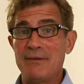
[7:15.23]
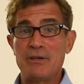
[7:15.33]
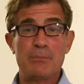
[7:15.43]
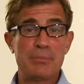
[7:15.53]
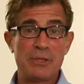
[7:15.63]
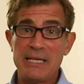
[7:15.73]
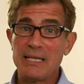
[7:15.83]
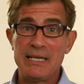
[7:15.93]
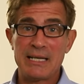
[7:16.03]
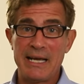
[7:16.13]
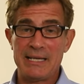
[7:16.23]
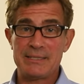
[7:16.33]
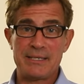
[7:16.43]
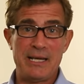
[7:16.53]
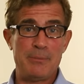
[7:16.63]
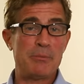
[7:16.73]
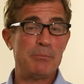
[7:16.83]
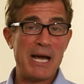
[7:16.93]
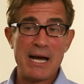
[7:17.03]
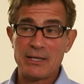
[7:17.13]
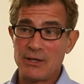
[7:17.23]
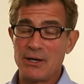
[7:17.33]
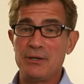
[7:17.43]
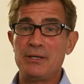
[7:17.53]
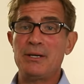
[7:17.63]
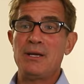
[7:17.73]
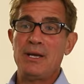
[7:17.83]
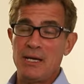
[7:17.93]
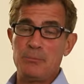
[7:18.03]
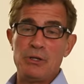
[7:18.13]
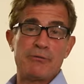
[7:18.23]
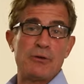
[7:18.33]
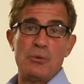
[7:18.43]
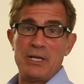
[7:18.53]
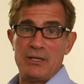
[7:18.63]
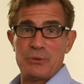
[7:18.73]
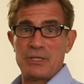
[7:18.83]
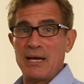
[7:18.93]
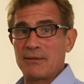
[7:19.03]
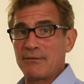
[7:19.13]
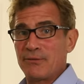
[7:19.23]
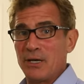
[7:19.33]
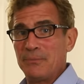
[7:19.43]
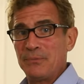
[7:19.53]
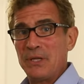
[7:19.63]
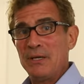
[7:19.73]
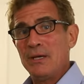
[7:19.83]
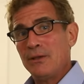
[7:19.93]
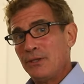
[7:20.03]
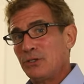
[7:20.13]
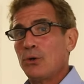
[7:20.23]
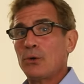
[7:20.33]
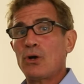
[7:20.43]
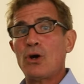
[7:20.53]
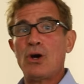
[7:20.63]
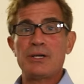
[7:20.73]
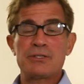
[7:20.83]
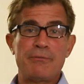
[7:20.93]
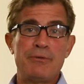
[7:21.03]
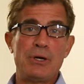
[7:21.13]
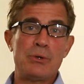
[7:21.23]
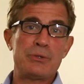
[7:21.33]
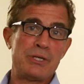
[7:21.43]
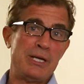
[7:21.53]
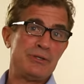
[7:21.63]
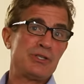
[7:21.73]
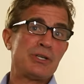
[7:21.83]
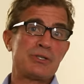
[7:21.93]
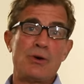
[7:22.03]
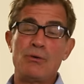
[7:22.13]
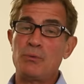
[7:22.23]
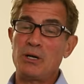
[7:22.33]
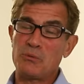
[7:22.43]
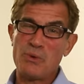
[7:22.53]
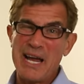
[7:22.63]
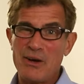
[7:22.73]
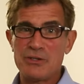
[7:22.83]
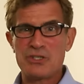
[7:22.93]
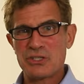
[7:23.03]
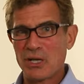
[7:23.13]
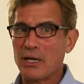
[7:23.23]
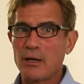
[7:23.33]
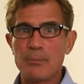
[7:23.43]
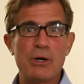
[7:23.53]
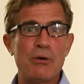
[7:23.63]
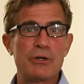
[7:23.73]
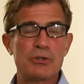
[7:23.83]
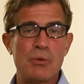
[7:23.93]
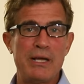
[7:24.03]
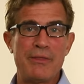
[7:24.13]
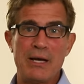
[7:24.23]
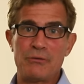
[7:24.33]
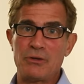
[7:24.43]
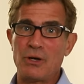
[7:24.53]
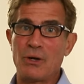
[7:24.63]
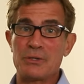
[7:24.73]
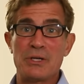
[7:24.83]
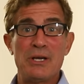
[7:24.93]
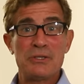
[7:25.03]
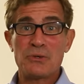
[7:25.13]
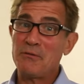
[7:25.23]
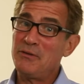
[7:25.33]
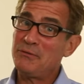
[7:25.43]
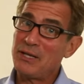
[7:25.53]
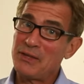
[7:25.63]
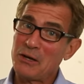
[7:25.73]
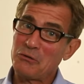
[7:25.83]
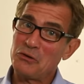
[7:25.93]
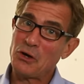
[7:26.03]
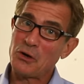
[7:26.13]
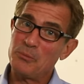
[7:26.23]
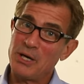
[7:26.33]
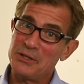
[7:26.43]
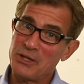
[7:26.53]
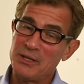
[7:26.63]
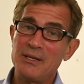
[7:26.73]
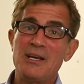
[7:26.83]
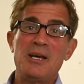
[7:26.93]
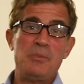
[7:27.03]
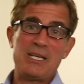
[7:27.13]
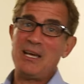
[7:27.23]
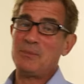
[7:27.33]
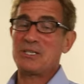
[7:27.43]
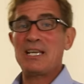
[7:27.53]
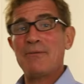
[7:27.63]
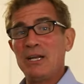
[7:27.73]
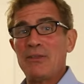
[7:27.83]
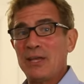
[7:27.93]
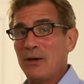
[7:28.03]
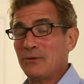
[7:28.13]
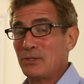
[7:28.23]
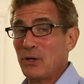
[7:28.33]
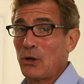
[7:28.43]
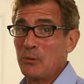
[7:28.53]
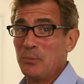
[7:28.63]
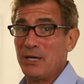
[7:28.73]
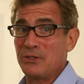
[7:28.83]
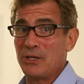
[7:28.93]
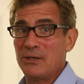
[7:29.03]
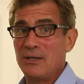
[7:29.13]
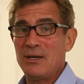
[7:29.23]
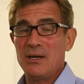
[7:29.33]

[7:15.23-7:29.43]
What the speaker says: have a completely landscaped backyard and beautiful windows at the front. The total cost of those is just a little bit over $20,000. So our $50,000 budget became a $70,000 budget,